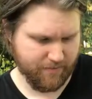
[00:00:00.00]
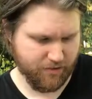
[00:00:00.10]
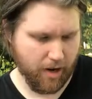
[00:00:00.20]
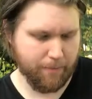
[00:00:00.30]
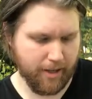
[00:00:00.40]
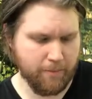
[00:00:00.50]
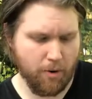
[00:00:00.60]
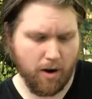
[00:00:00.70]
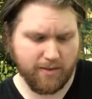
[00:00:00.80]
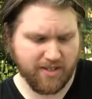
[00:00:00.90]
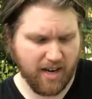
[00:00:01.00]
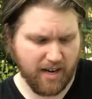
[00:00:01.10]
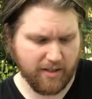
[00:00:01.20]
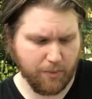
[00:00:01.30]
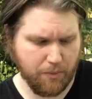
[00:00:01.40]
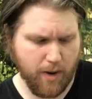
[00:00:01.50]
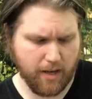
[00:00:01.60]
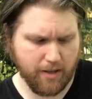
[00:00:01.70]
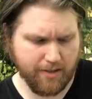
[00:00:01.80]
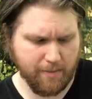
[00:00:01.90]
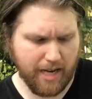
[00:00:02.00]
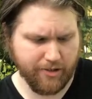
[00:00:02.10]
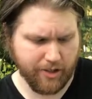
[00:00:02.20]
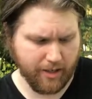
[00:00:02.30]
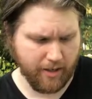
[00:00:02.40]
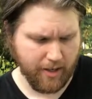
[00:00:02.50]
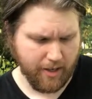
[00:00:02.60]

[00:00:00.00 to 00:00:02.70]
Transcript: trampling broadsides with reckless imagining,